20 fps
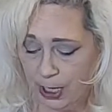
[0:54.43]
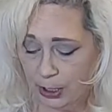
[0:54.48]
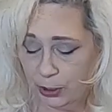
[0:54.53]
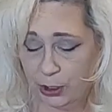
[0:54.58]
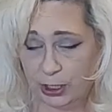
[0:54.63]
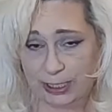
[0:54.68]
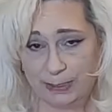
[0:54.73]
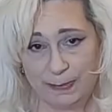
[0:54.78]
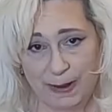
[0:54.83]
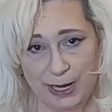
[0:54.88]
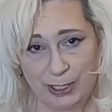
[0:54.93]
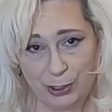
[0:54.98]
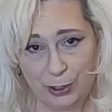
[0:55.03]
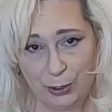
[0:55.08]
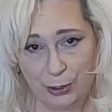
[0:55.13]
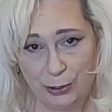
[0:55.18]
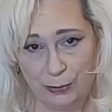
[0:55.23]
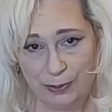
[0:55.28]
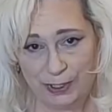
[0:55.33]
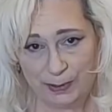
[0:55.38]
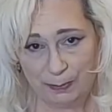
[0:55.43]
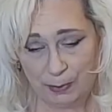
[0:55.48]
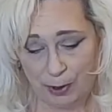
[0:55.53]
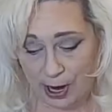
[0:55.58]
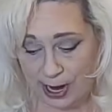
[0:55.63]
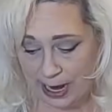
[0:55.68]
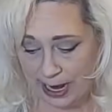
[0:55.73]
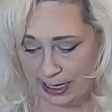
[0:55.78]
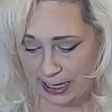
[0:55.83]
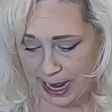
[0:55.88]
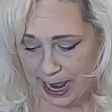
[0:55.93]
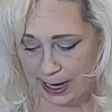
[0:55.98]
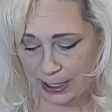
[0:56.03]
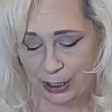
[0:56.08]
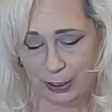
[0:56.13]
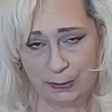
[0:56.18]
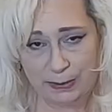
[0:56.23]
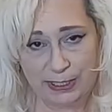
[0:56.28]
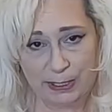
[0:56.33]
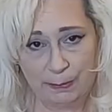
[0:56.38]
Just make sure you spray it
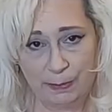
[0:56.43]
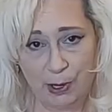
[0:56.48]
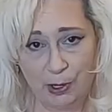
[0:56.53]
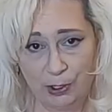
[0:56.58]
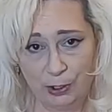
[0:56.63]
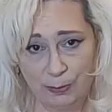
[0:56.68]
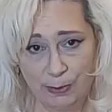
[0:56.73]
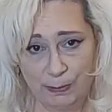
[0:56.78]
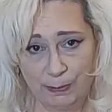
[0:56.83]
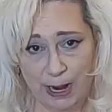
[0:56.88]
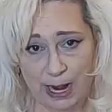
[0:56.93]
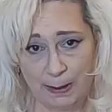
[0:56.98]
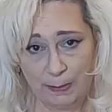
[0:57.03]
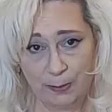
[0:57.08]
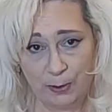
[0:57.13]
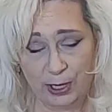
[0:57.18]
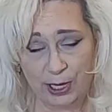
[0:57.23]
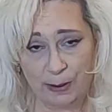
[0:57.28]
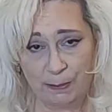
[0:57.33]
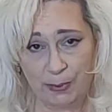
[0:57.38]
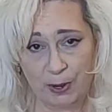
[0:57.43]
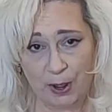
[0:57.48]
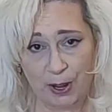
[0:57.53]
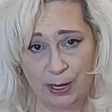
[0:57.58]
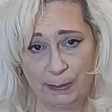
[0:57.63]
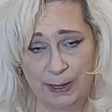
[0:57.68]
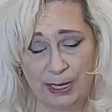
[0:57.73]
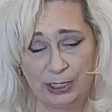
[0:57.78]
and use some parchment paper in the bottom.